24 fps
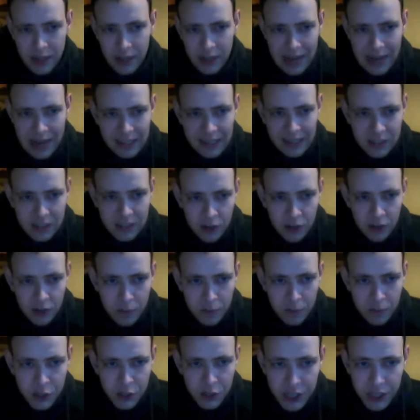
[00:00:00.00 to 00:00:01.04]
Alison,
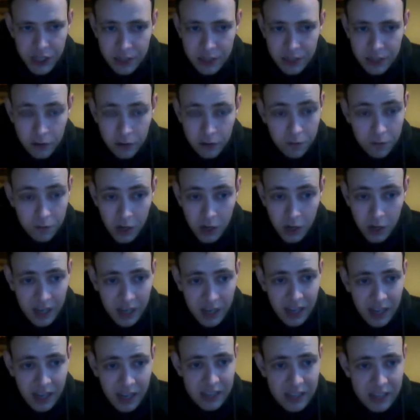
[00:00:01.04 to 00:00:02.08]
Machine Gun, 40
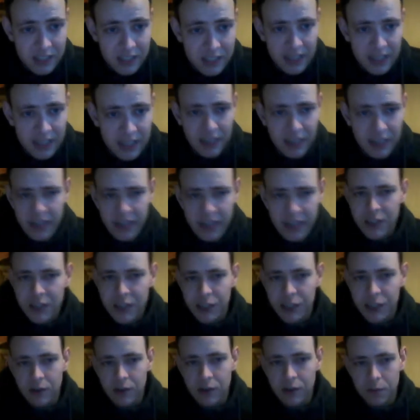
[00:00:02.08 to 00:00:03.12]
Days sing Here She
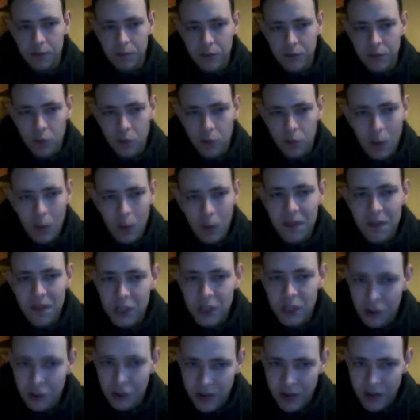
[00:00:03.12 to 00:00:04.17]
Comes, When the
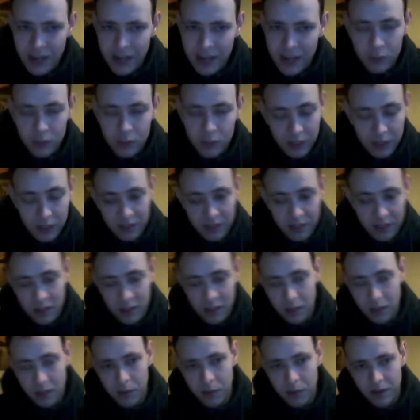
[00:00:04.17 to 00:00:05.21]
Sun Hits, which is the song
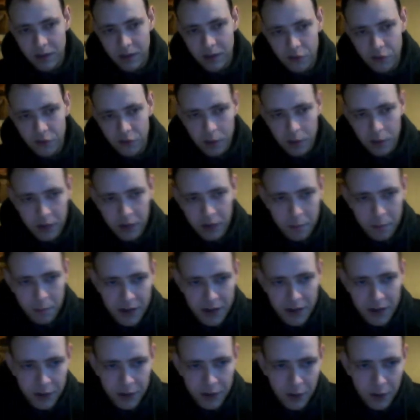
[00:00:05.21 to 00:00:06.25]
I'm putting in the drop down
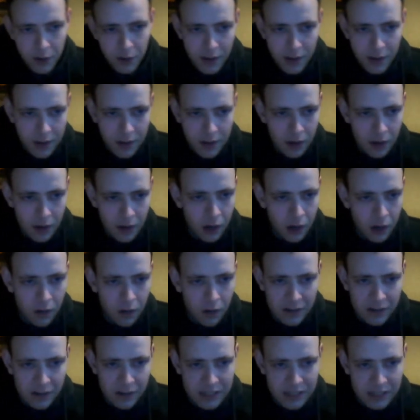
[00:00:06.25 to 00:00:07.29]
menu. All
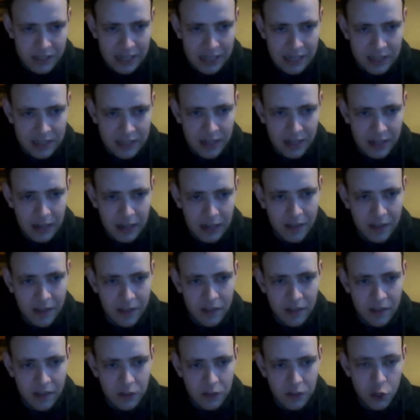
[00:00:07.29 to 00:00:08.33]
fantastic. And
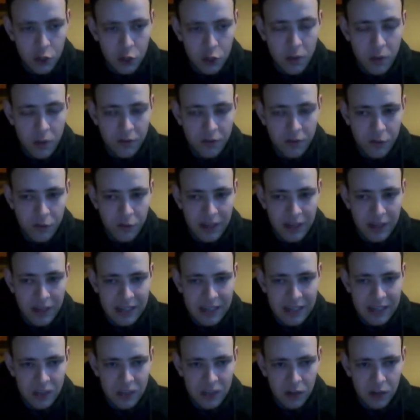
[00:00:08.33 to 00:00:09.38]
then 2 of the 3
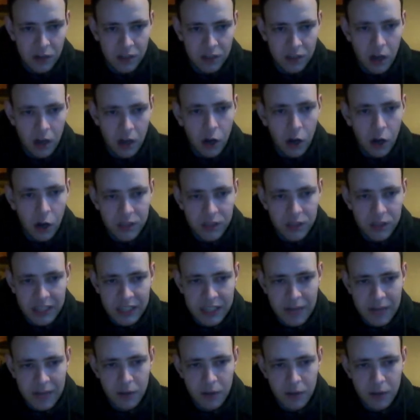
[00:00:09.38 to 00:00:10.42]
last songs are All
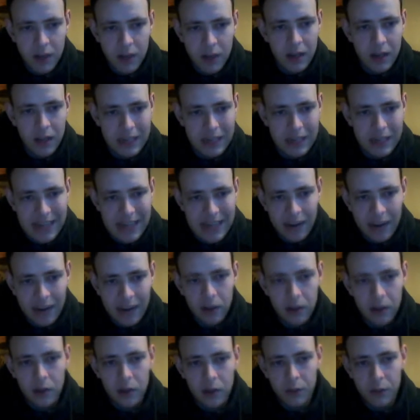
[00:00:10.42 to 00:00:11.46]
Together and Dagger,
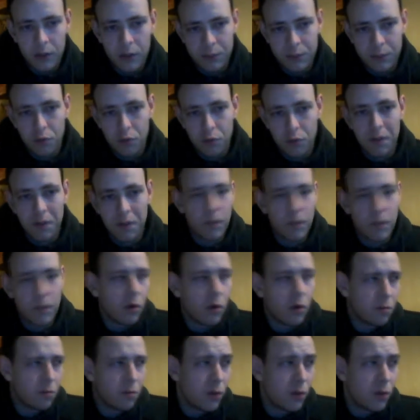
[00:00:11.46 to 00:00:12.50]
which are probably the
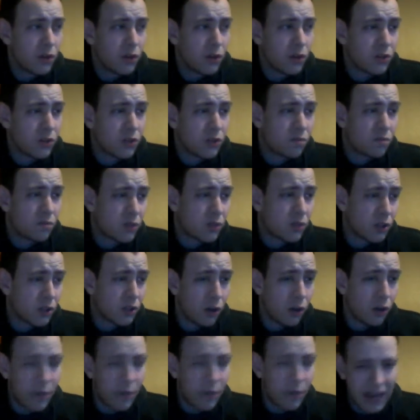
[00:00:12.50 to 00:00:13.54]
more
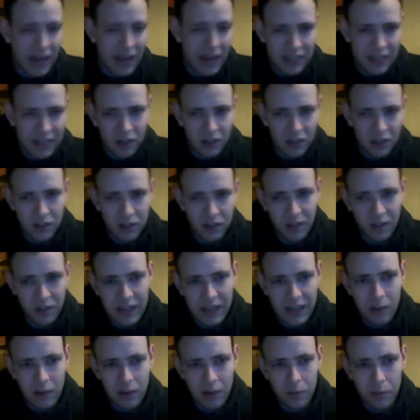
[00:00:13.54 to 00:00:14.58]
slow paced songs on the
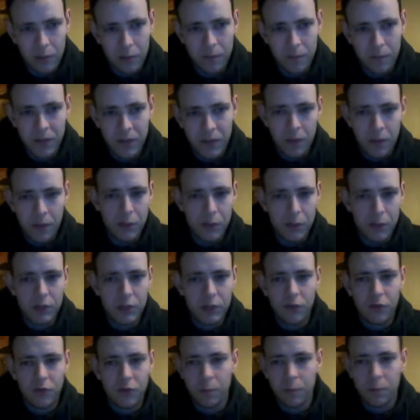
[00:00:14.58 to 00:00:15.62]
album.
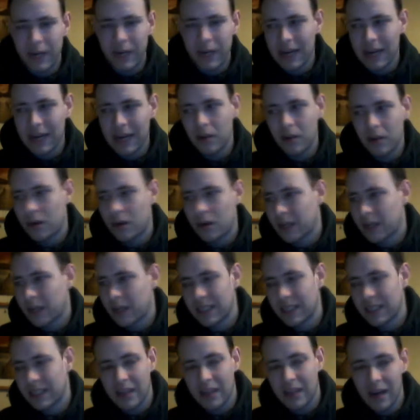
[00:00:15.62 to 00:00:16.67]
Beautiful piano,
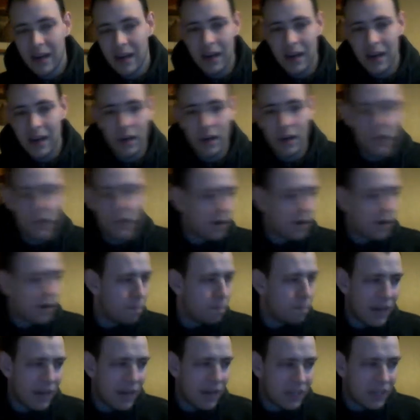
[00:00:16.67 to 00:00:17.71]
guitar,
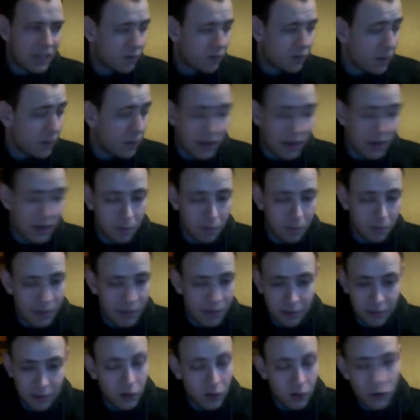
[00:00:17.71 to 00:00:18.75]
mixed female and
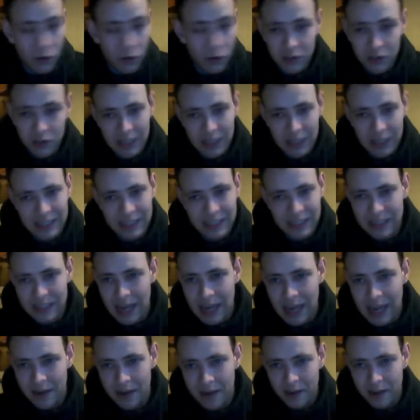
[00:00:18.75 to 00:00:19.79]
male vocals, like I
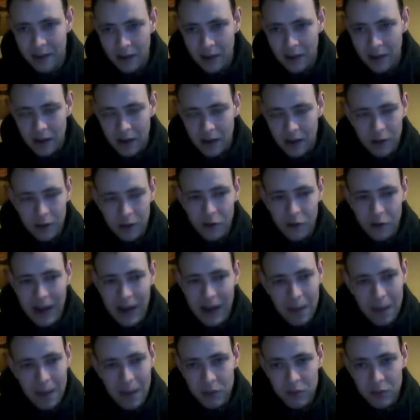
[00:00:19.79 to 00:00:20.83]
said, and a great
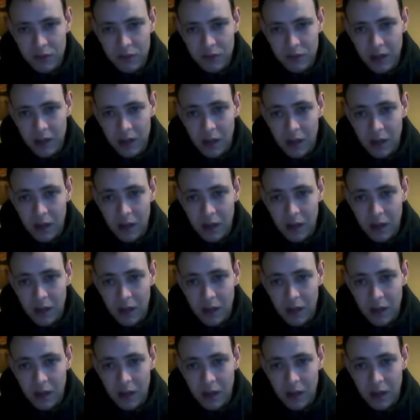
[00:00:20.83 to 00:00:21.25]
atmosphere.